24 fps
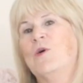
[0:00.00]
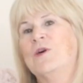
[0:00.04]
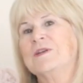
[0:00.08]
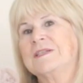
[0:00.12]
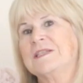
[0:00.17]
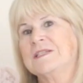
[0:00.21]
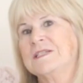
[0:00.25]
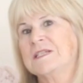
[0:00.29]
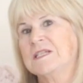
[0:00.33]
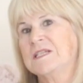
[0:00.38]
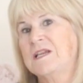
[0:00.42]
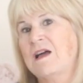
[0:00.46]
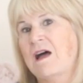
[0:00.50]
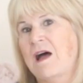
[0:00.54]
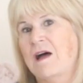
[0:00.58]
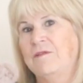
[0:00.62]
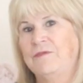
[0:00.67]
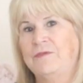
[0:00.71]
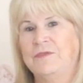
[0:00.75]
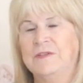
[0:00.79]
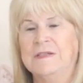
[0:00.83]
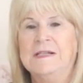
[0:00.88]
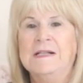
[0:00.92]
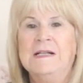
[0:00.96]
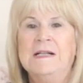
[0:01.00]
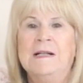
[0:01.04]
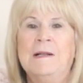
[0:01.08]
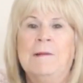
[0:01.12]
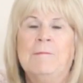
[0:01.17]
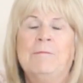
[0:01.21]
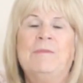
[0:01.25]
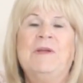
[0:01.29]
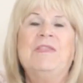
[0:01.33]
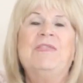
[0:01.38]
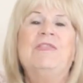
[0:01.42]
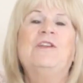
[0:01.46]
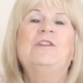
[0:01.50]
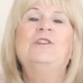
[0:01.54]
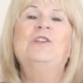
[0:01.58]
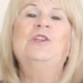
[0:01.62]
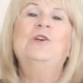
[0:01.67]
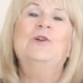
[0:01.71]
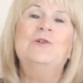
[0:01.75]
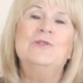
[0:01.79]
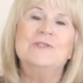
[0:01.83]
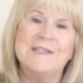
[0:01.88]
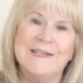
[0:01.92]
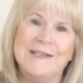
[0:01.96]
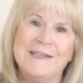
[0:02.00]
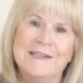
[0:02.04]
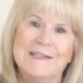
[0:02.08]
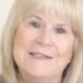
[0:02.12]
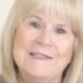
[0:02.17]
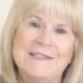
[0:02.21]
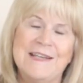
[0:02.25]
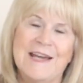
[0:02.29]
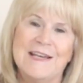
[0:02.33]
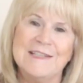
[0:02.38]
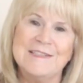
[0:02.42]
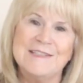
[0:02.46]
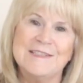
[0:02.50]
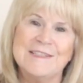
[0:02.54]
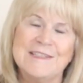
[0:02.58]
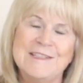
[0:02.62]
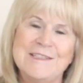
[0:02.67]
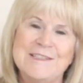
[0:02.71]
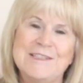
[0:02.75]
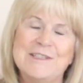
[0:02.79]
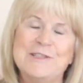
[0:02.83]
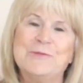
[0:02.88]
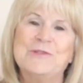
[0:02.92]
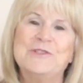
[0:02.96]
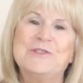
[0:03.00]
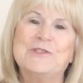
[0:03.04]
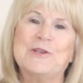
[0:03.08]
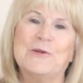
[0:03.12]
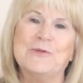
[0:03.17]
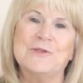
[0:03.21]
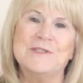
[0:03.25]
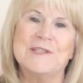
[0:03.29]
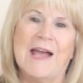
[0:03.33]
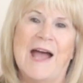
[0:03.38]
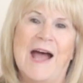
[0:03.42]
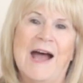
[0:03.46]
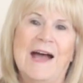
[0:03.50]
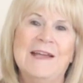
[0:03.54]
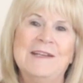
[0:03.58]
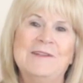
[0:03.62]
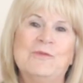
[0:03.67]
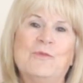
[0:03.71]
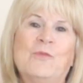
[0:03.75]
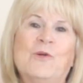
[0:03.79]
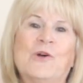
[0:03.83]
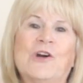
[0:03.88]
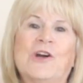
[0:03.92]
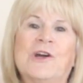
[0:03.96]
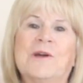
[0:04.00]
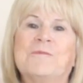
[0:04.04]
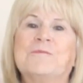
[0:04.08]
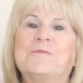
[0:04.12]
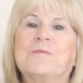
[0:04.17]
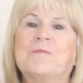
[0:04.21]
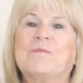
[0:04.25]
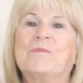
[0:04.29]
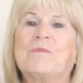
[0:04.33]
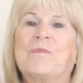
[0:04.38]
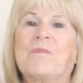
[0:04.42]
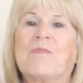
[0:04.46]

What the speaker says: wasn't enough. But the losing contestants, this was so sad, were